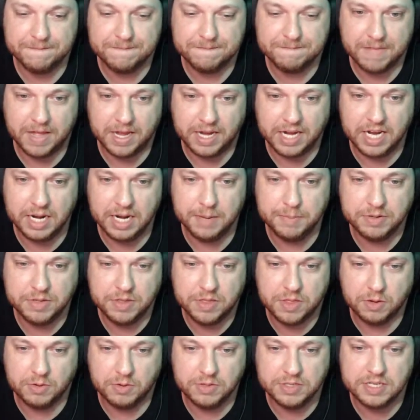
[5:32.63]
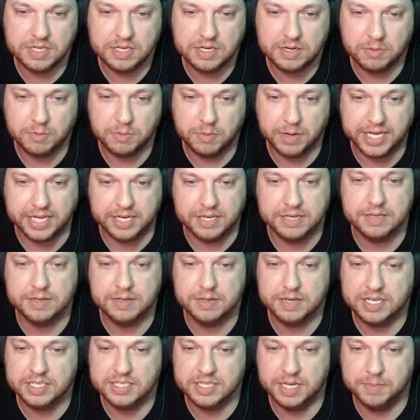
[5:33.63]
I'm gonna put those at great,
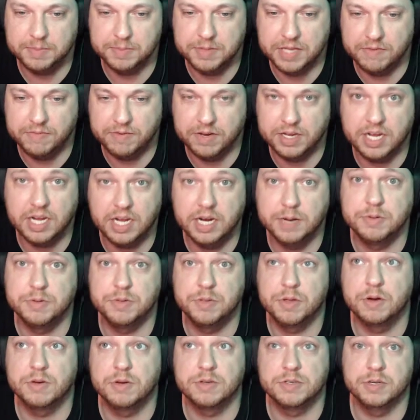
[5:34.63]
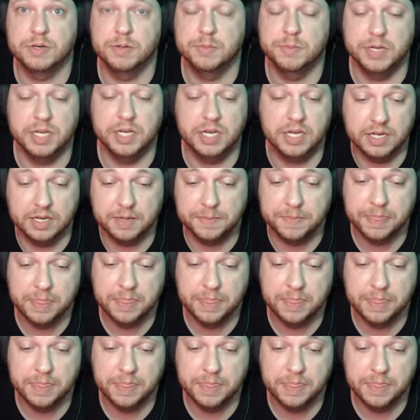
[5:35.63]
because I'm definitely gonna put those on a melee.